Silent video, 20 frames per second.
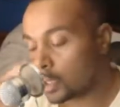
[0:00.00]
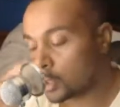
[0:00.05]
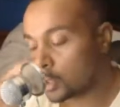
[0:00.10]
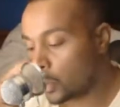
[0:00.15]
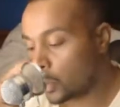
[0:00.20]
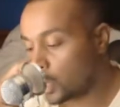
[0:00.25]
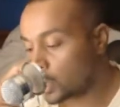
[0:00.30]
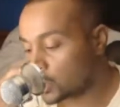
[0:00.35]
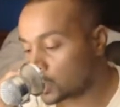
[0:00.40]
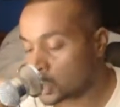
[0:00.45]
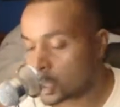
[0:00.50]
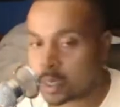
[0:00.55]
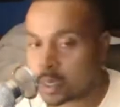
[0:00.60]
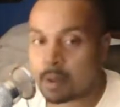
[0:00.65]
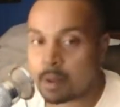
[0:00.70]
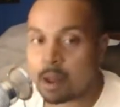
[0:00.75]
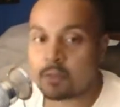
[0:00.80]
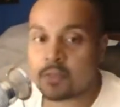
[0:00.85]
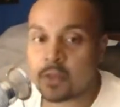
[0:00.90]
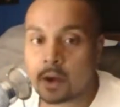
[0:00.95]
Twitter. So check
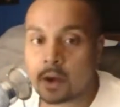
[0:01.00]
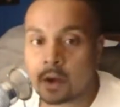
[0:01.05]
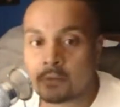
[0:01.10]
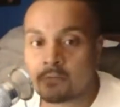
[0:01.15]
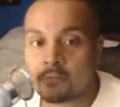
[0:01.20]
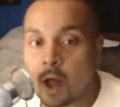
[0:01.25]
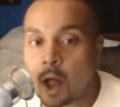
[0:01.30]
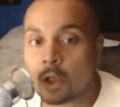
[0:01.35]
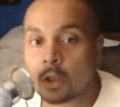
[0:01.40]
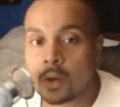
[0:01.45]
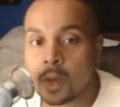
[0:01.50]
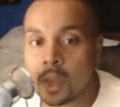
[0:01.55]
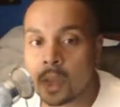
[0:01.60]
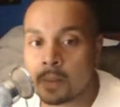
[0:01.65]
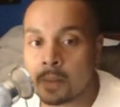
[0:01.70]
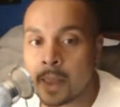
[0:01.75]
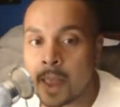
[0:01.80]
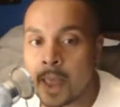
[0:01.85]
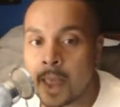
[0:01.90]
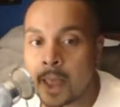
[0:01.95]
him out there, follow
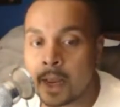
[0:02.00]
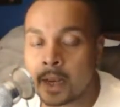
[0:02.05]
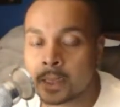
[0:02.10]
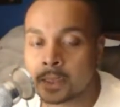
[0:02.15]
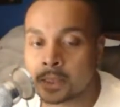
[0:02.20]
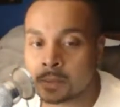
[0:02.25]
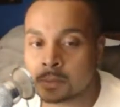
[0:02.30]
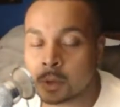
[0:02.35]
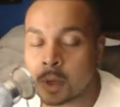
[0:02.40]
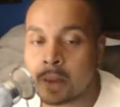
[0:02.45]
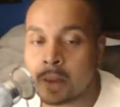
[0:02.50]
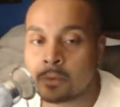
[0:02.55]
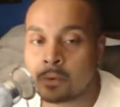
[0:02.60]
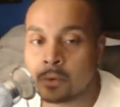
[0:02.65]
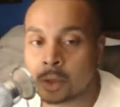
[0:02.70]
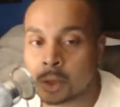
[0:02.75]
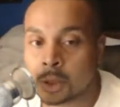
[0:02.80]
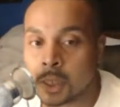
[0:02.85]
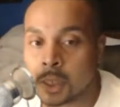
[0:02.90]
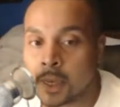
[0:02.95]
him, and subscribe to
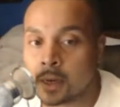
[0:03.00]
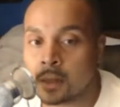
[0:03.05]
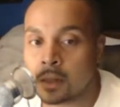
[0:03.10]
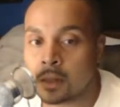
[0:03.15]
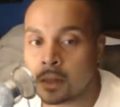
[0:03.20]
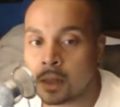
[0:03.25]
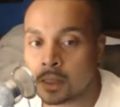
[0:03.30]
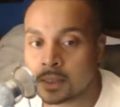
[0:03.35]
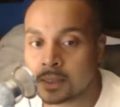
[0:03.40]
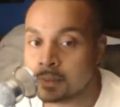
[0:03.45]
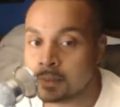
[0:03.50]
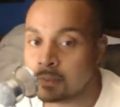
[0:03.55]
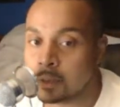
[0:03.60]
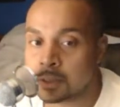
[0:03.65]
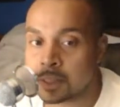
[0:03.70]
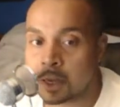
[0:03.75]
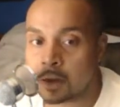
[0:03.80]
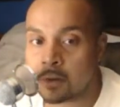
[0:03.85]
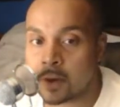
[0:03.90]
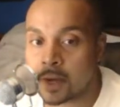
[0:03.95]
his channel because he puts
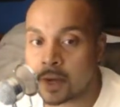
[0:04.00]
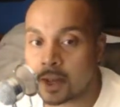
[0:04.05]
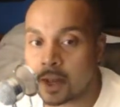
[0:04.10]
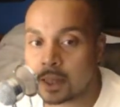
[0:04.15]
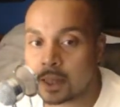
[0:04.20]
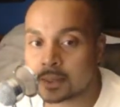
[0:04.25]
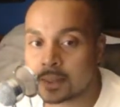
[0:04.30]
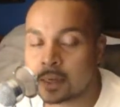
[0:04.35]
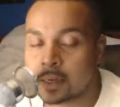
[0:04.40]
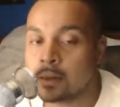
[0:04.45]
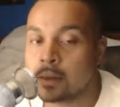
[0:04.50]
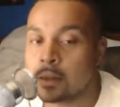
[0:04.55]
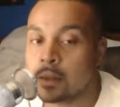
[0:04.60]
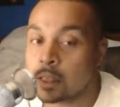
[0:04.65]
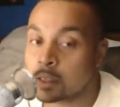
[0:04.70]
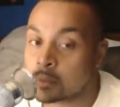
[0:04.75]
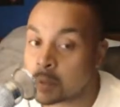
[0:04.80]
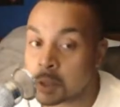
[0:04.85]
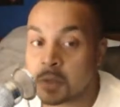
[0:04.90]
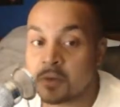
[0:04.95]
out great content,
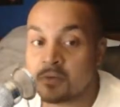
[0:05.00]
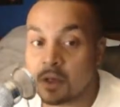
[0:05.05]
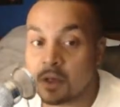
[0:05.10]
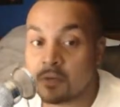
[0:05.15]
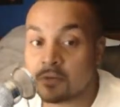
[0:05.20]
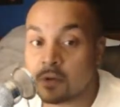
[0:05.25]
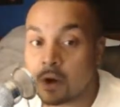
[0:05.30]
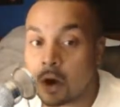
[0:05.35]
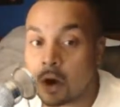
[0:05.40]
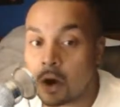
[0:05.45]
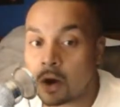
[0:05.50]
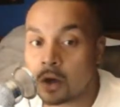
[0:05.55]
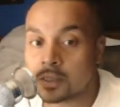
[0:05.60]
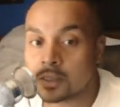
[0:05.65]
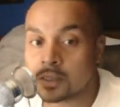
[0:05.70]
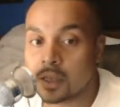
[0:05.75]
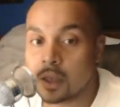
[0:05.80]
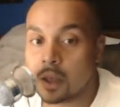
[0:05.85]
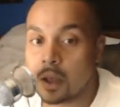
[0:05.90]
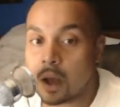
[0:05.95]
especially if you love cars.
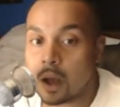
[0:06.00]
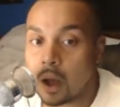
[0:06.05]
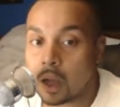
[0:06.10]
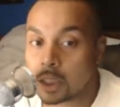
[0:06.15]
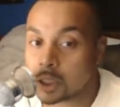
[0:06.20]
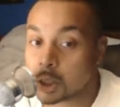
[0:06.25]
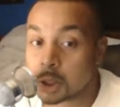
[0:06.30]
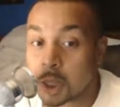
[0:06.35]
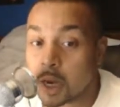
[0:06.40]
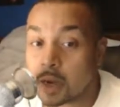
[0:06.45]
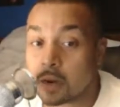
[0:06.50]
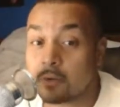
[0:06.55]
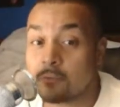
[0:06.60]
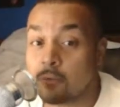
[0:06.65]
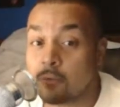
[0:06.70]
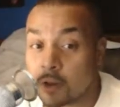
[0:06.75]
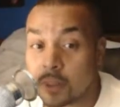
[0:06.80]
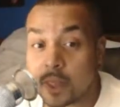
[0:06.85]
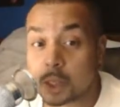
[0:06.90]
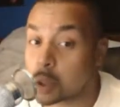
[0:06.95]
Just try to
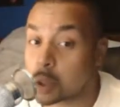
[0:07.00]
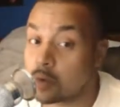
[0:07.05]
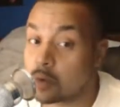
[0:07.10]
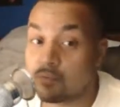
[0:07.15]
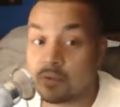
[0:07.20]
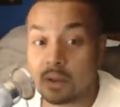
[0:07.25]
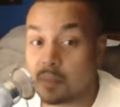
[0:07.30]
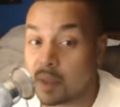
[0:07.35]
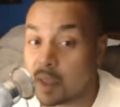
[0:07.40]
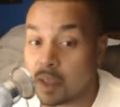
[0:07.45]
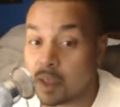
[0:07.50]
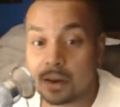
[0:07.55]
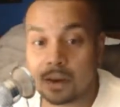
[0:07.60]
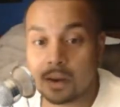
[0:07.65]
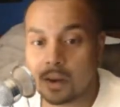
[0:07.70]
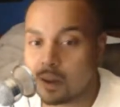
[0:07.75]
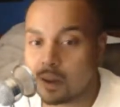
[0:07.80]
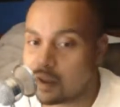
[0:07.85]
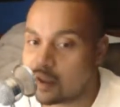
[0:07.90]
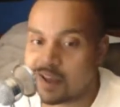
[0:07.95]
avoid that trivia, man.
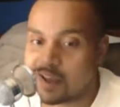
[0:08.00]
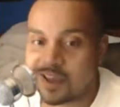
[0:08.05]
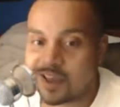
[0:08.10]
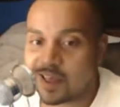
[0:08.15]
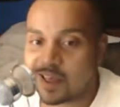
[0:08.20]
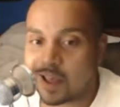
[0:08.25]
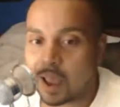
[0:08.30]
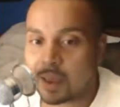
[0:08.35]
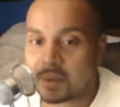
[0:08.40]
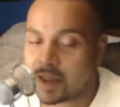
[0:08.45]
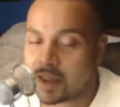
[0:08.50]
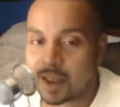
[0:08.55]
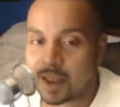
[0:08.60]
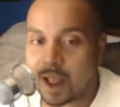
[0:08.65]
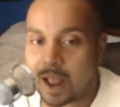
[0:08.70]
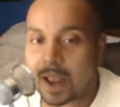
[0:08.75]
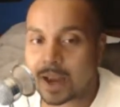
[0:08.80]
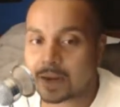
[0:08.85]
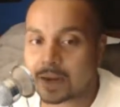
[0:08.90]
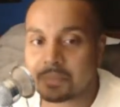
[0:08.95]
I mean, like,
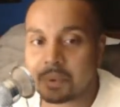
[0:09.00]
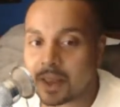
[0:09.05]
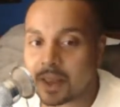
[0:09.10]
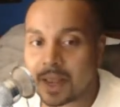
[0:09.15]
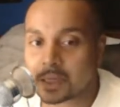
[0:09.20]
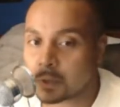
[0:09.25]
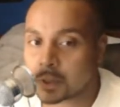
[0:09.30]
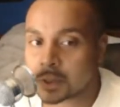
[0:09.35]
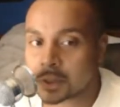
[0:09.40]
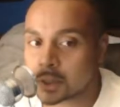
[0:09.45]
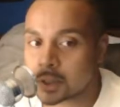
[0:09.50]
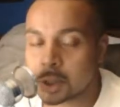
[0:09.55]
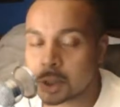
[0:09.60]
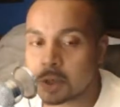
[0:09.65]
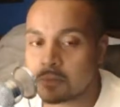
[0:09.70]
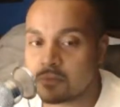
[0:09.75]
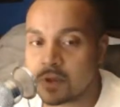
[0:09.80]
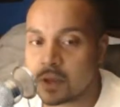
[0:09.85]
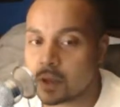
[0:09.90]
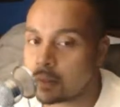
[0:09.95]
I could probably ask wrestling
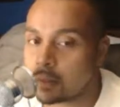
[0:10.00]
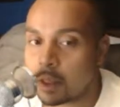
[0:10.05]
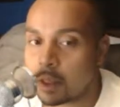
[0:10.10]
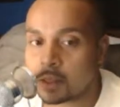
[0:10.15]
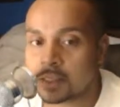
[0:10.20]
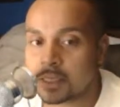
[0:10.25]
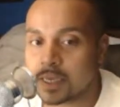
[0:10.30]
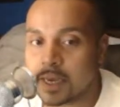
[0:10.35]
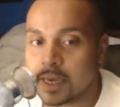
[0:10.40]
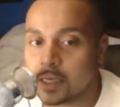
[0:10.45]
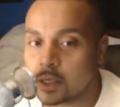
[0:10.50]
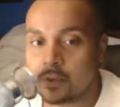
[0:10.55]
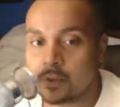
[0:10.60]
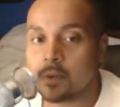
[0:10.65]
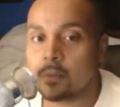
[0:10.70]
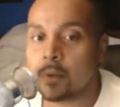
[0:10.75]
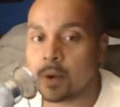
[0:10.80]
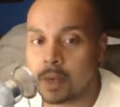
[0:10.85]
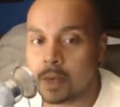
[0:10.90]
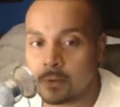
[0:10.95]
trivia that's easier
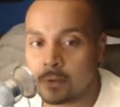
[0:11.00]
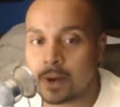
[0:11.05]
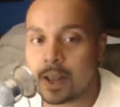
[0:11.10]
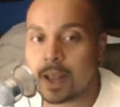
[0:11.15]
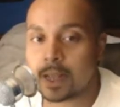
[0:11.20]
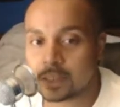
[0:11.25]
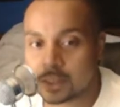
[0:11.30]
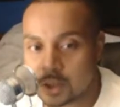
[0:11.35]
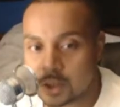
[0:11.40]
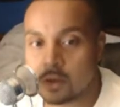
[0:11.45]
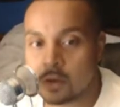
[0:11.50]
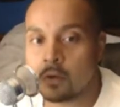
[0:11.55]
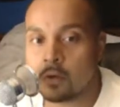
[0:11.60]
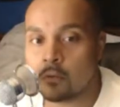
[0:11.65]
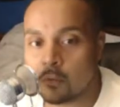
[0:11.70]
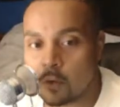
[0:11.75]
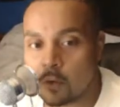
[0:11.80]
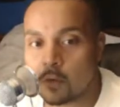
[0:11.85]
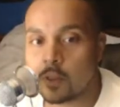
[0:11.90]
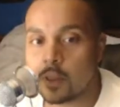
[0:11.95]
than what he would ask you
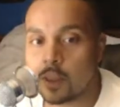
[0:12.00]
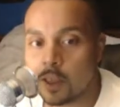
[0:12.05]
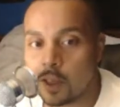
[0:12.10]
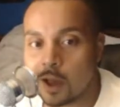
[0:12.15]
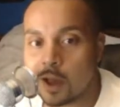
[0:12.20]
for the